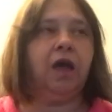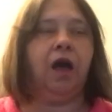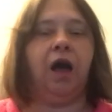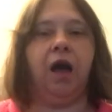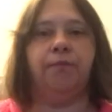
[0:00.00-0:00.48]

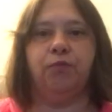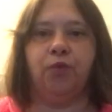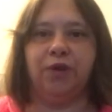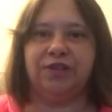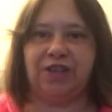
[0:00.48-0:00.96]

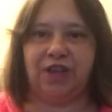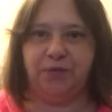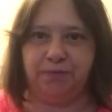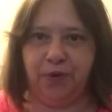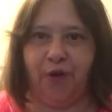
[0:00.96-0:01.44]
Ones that you
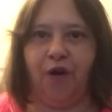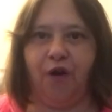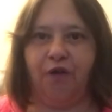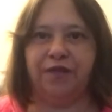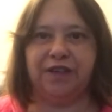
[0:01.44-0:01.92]
put
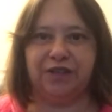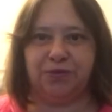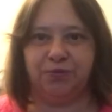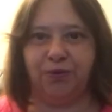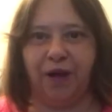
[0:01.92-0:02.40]
off
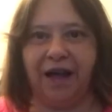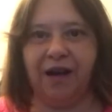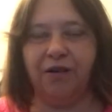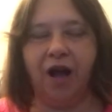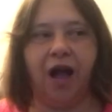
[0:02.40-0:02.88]
as
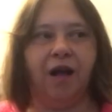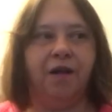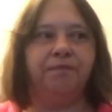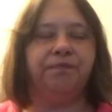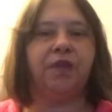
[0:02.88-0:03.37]
well.
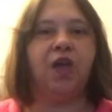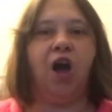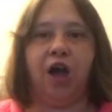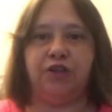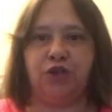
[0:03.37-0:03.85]

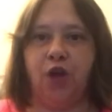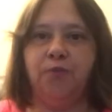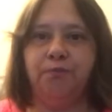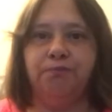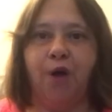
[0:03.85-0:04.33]
I
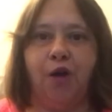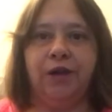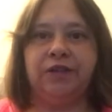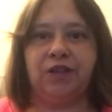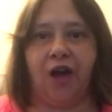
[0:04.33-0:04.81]
don't
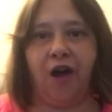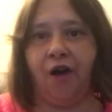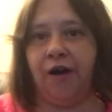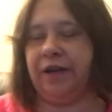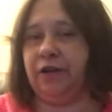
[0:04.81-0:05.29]
mind
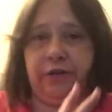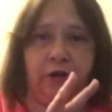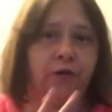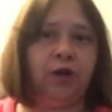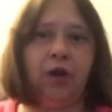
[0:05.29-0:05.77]
ironing.
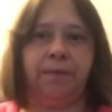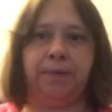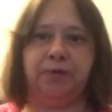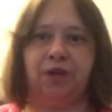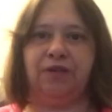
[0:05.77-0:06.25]
I know a lot of
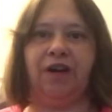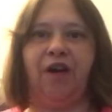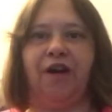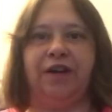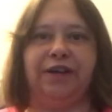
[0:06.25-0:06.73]
people don't
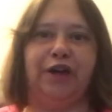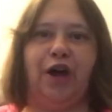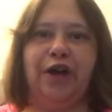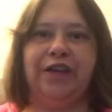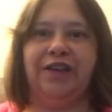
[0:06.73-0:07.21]
like ironing.
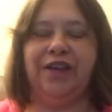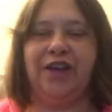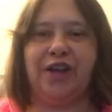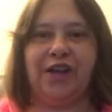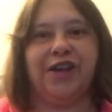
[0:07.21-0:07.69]
I
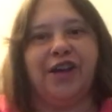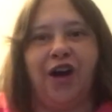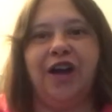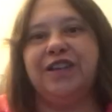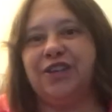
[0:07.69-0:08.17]

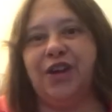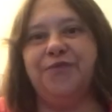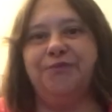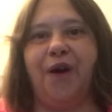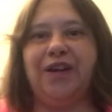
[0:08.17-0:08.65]
kind of
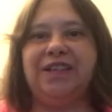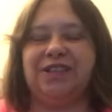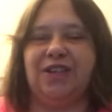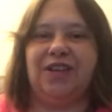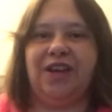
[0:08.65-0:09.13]
don't
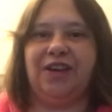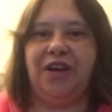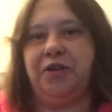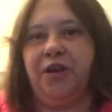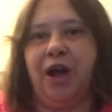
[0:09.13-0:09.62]
mind it, and
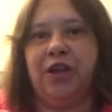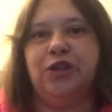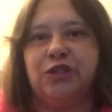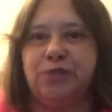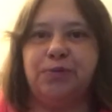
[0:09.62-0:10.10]
I
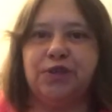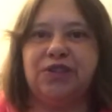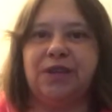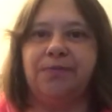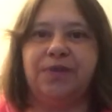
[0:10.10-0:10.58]
usually put
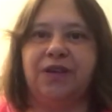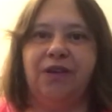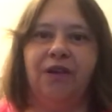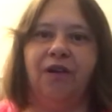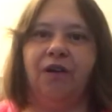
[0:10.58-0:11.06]
something
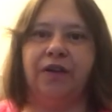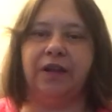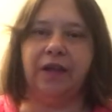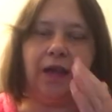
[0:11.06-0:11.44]
on,